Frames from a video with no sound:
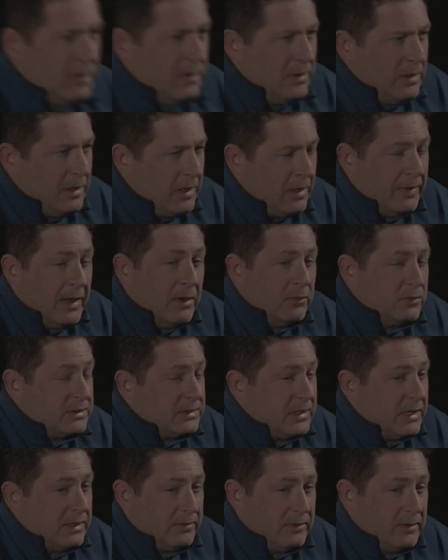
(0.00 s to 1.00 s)
Mm. And that
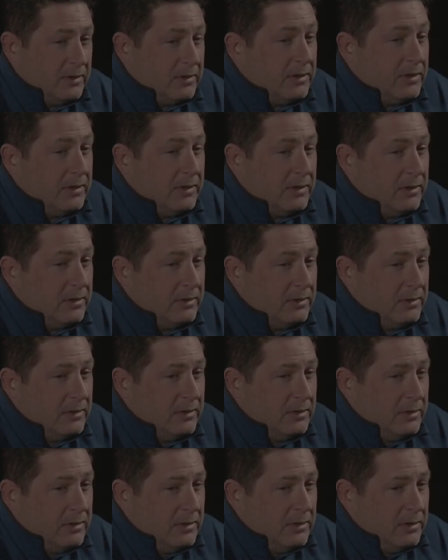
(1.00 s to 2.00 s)
was like the uh,
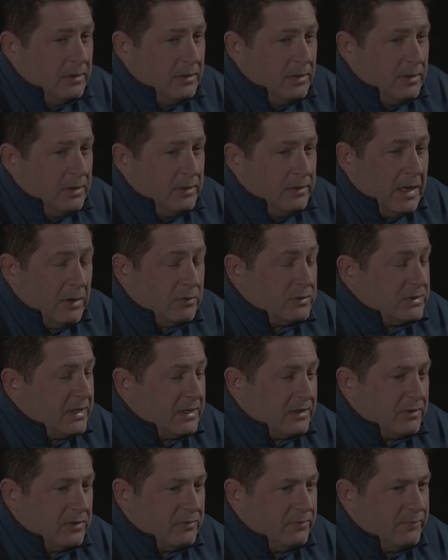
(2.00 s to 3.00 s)
that
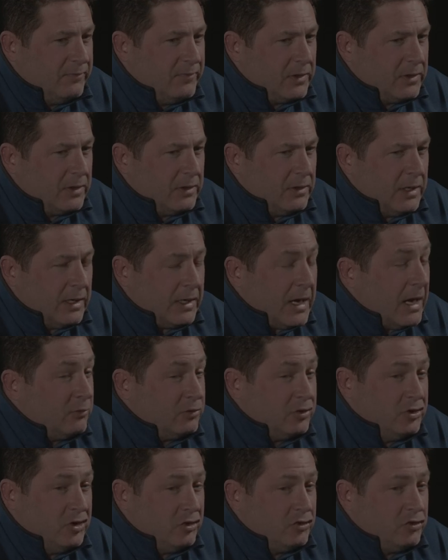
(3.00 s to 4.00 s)
was like the fucking like
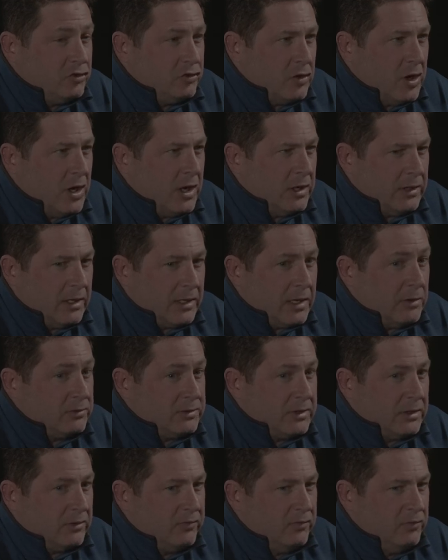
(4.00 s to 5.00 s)
I was distraught, like I
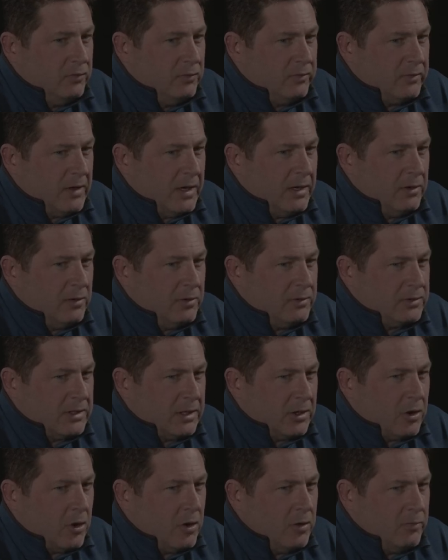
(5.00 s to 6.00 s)
was like suicidal, I
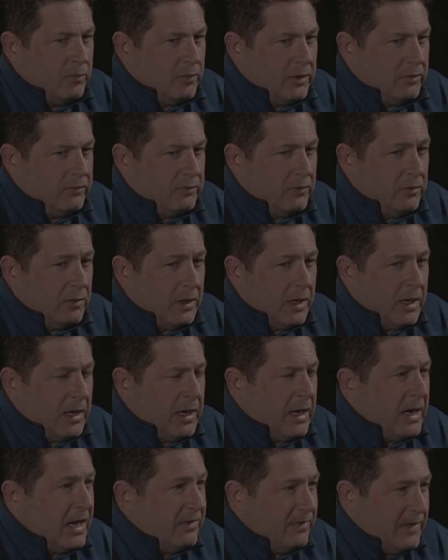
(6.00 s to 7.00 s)
was like heartbreak. So
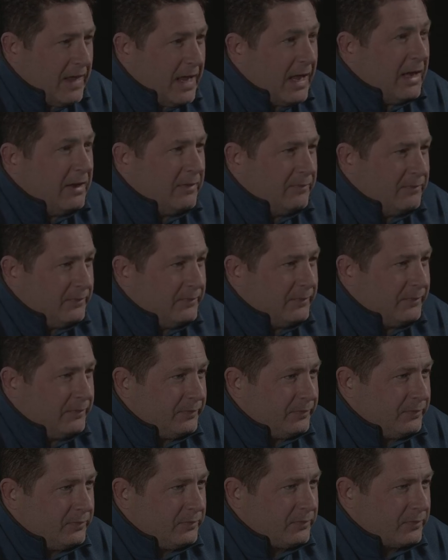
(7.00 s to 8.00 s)
I, I had that,
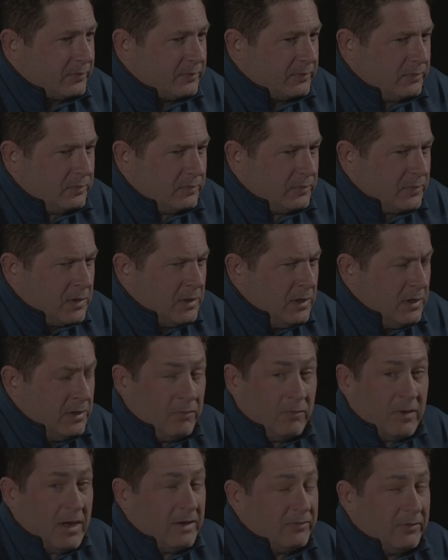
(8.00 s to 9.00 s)

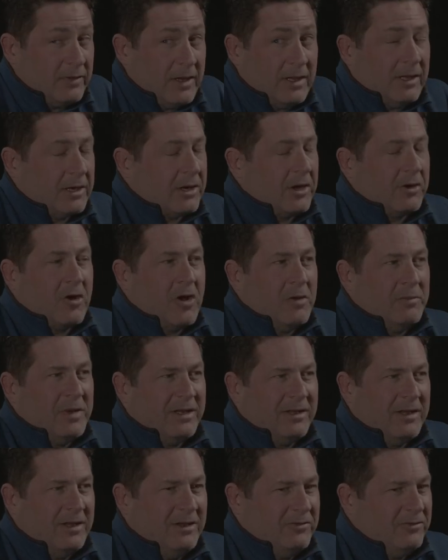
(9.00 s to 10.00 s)
and then right after that, like I caught
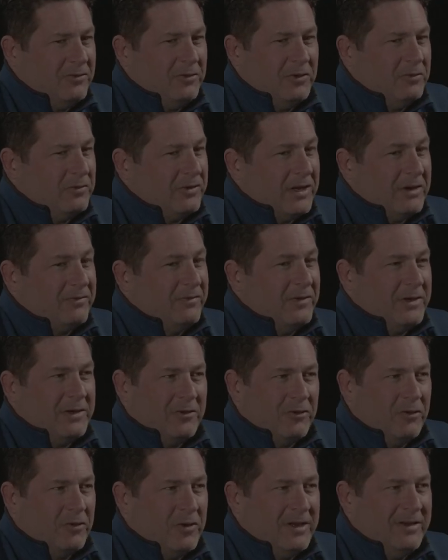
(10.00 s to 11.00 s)
my case, dude. It was like
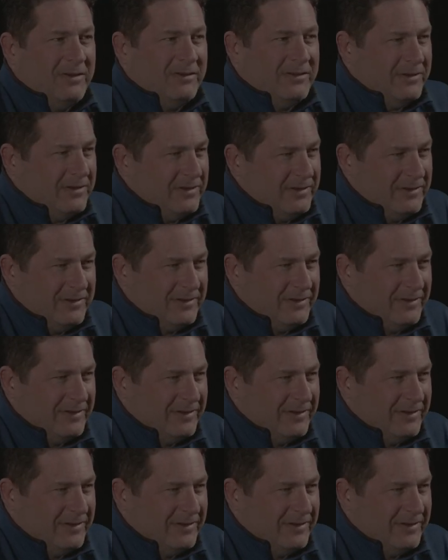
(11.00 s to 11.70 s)
fucking crazy.